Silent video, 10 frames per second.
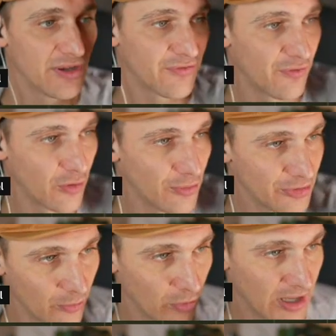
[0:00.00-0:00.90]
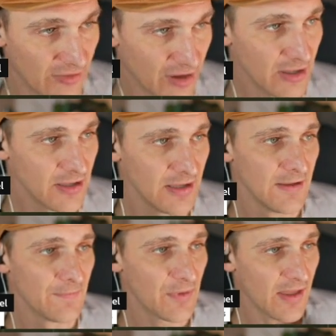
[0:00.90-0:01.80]
forms and whatever,
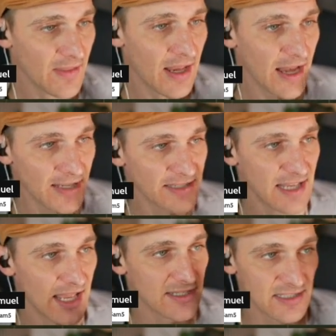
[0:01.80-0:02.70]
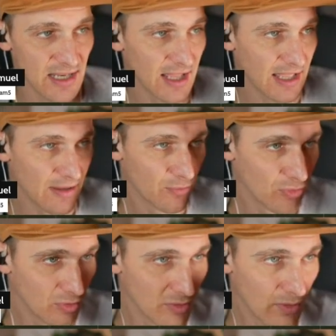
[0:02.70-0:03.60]
and then end-to-end, like
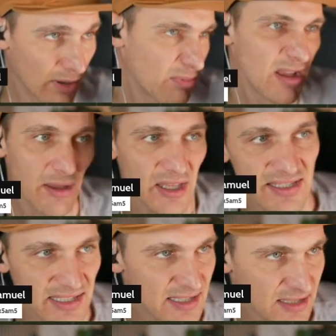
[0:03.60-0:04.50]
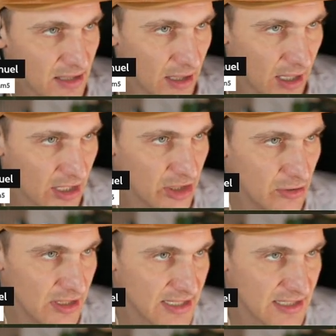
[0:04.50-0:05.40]
I guess this is kind of like
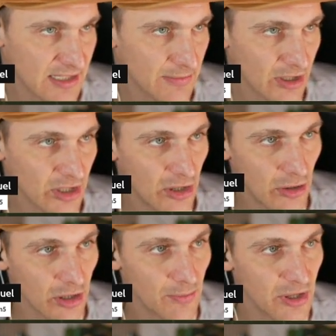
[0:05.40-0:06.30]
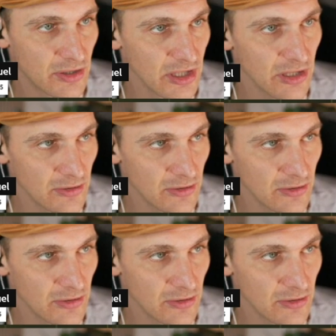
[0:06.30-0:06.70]
unit testing, but computer use